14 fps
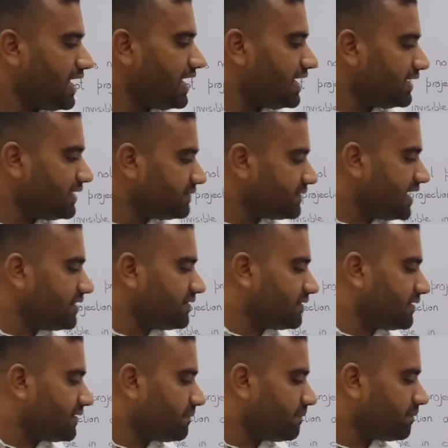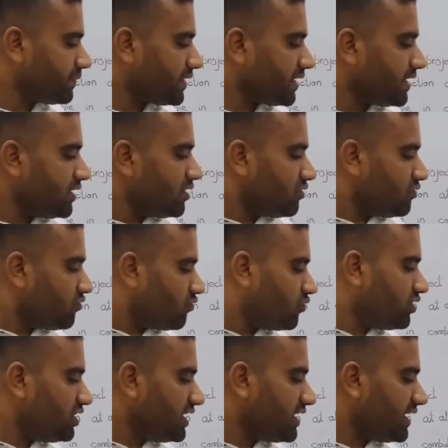And then
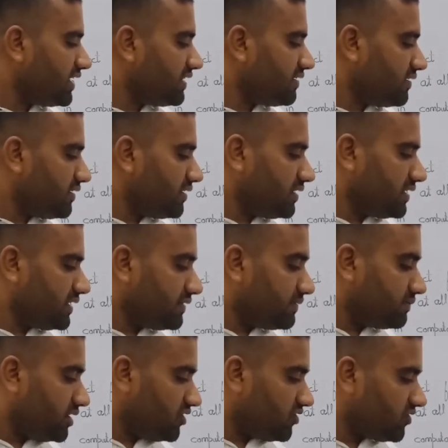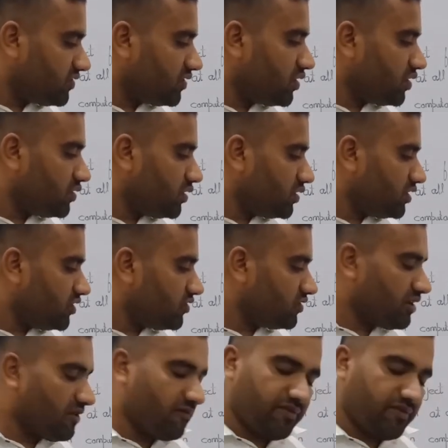we can, this, this is the